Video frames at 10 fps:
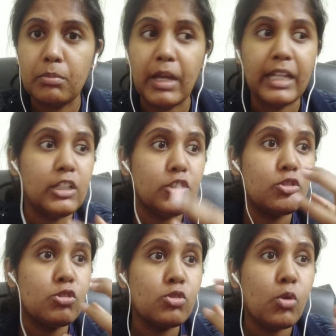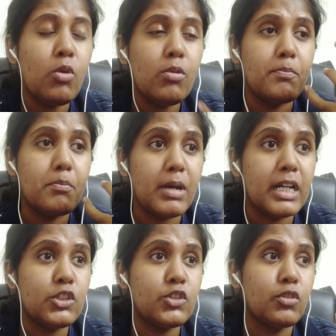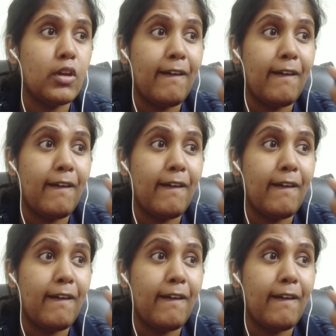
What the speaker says: man. There's so much,